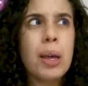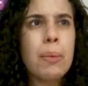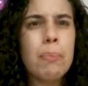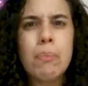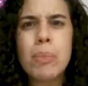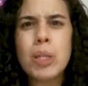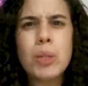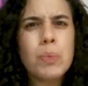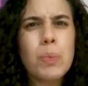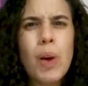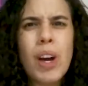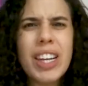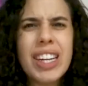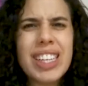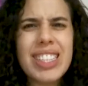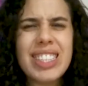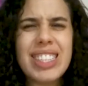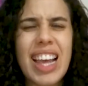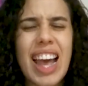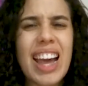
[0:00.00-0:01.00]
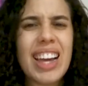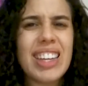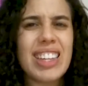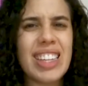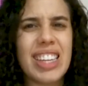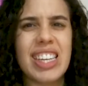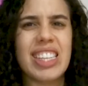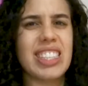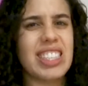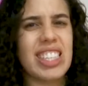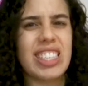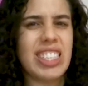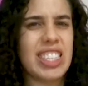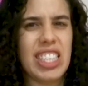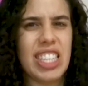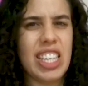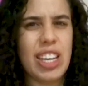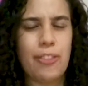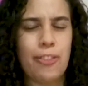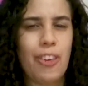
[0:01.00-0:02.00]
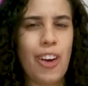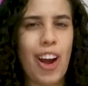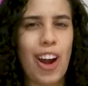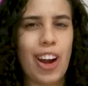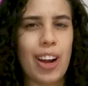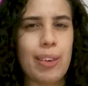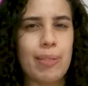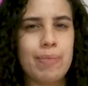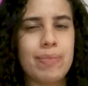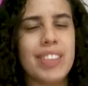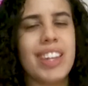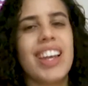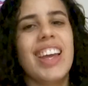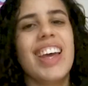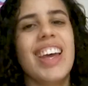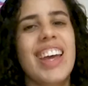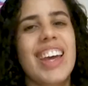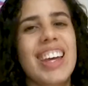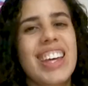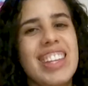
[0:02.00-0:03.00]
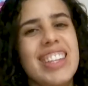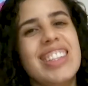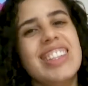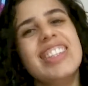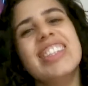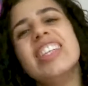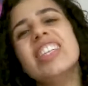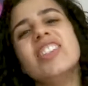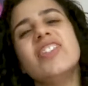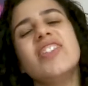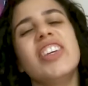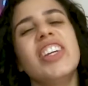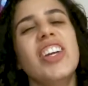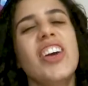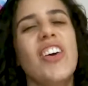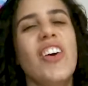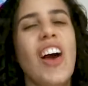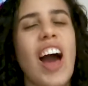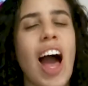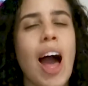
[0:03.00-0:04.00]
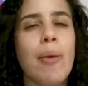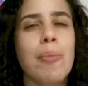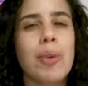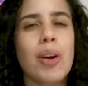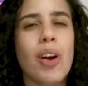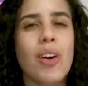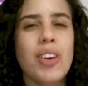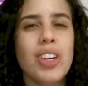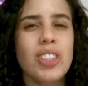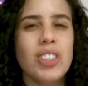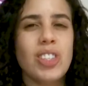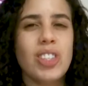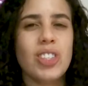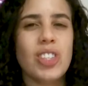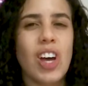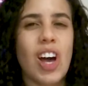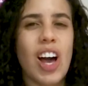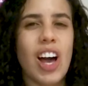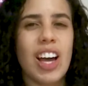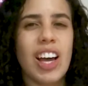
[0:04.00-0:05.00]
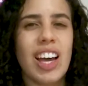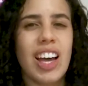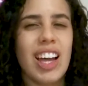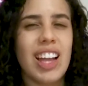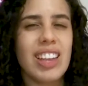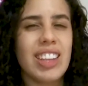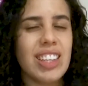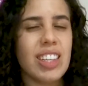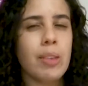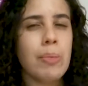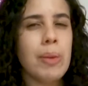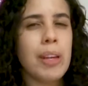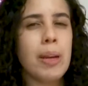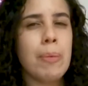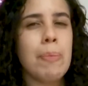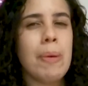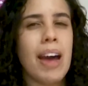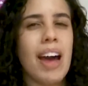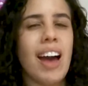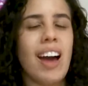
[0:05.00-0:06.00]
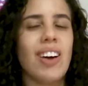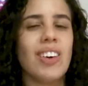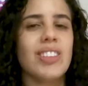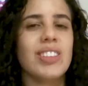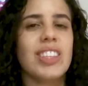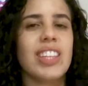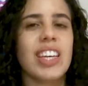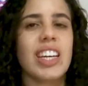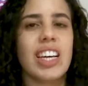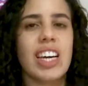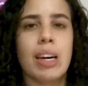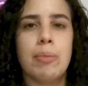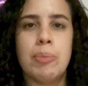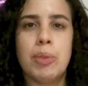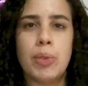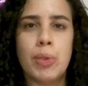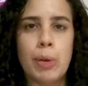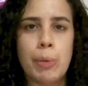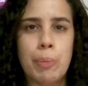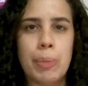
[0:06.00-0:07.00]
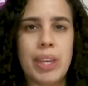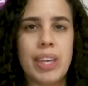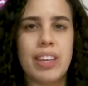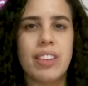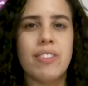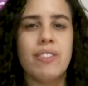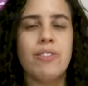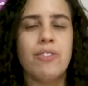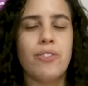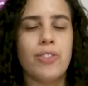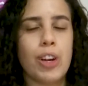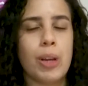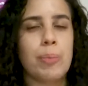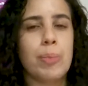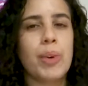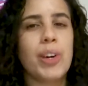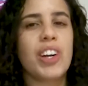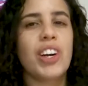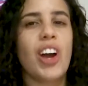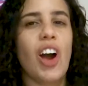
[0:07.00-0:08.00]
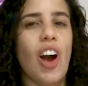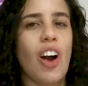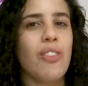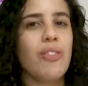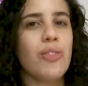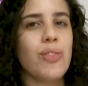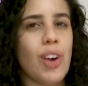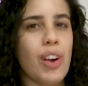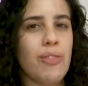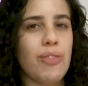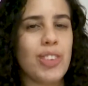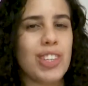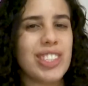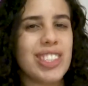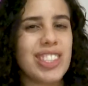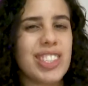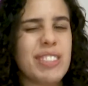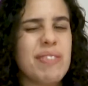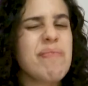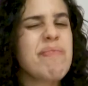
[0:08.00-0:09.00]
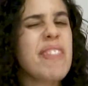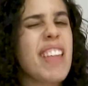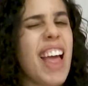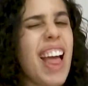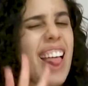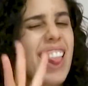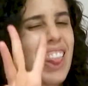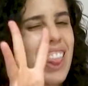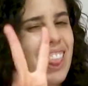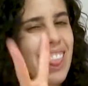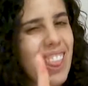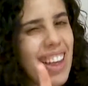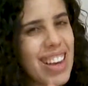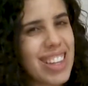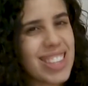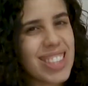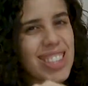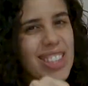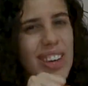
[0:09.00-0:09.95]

But what exactly is the CEFR? In this video, I'm going to talk a little bit about the Common European Framework of Reference. Let's